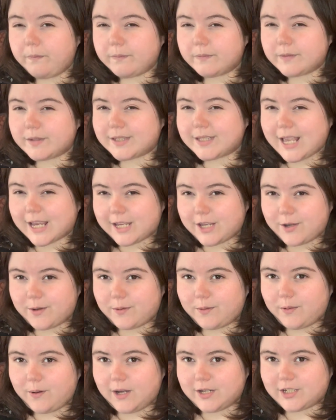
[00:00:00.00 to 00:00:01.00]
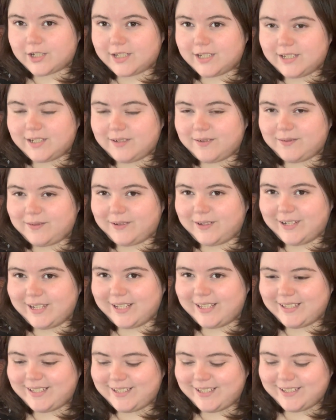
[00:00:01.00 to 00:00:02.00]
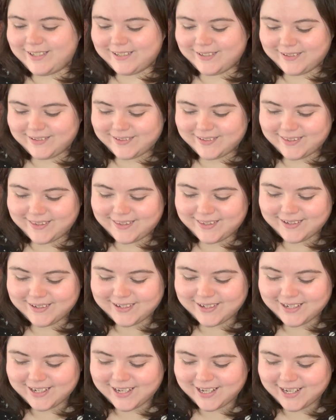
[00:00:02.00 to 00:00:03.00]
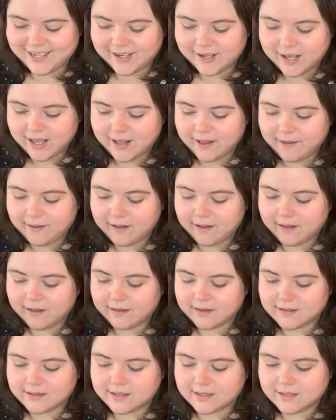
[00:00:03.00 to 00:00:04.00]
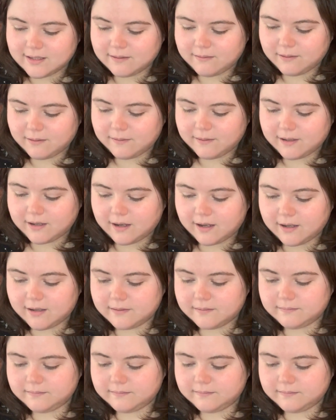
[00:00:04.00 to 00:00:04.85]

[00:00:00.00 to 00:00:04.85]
Second question, 1, 2, 3. Let's see what we got.